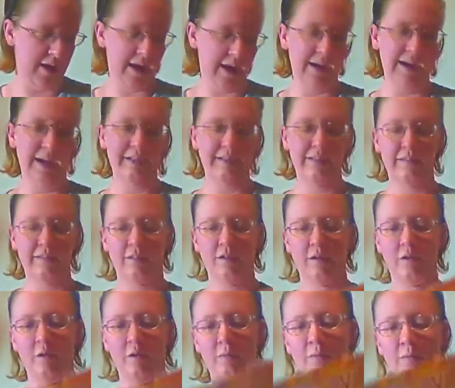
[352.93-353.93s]
I got this
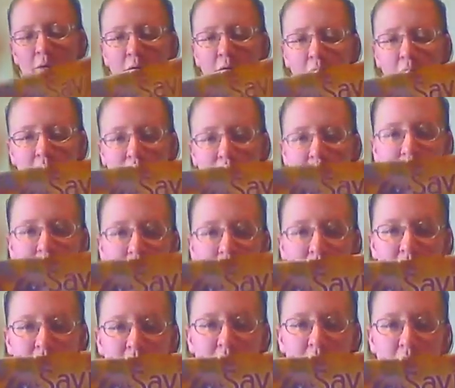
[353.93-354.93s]
little booklet
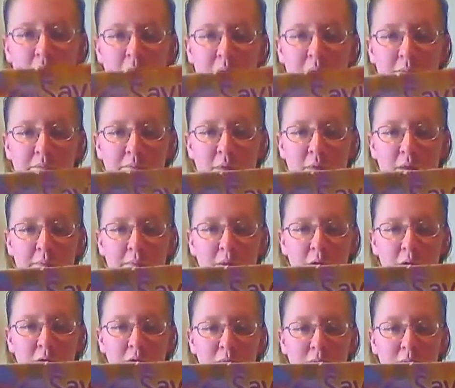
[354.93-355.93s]
from
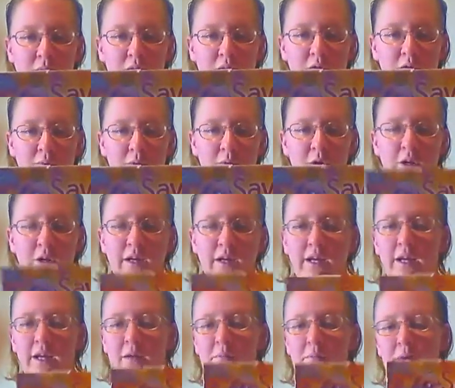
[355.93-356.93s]
Mambo Sprouts Marketing,